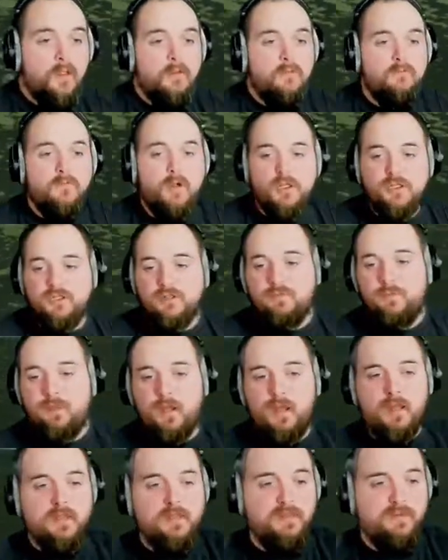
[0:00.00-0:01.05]
Rushing
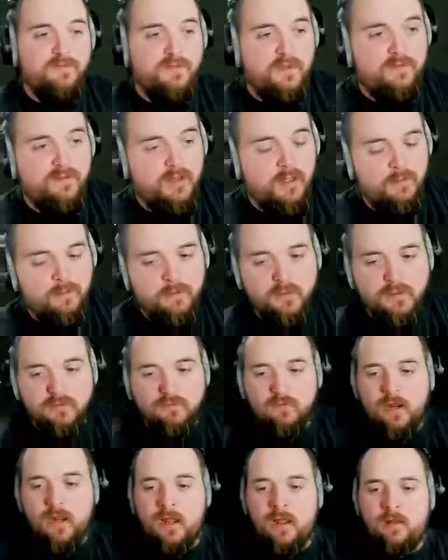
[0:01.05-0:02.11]
putts. I've given up on this
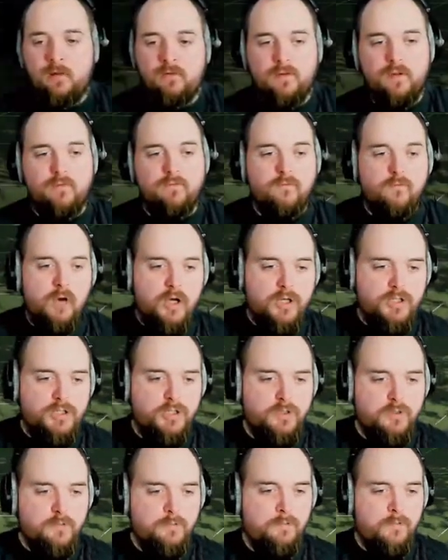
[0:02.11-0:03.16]
round. I'm rushing
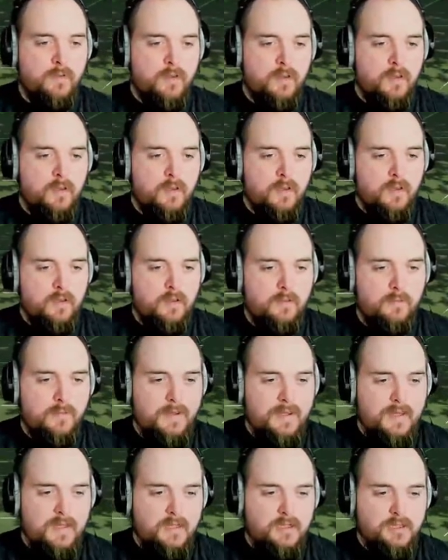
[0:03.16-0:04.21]
them. I'm
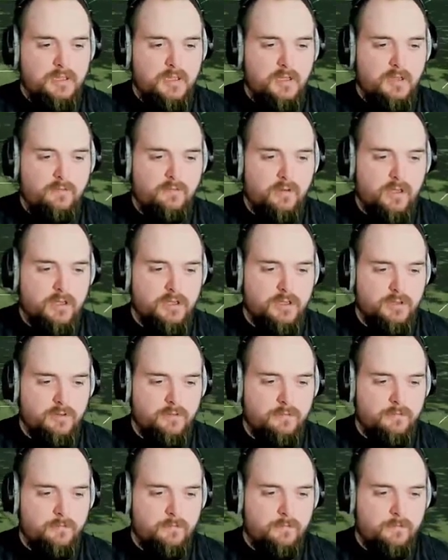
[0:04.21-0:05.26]
actually rushing
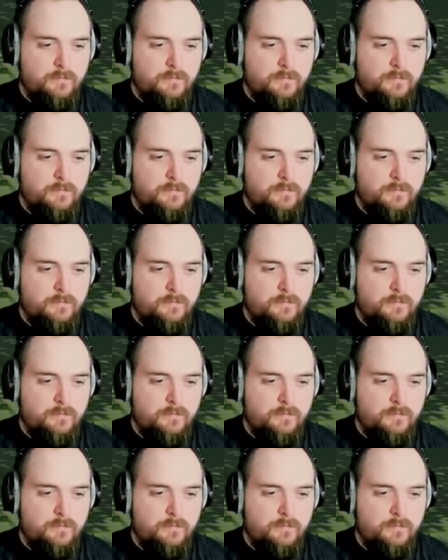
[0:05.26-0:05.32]
them.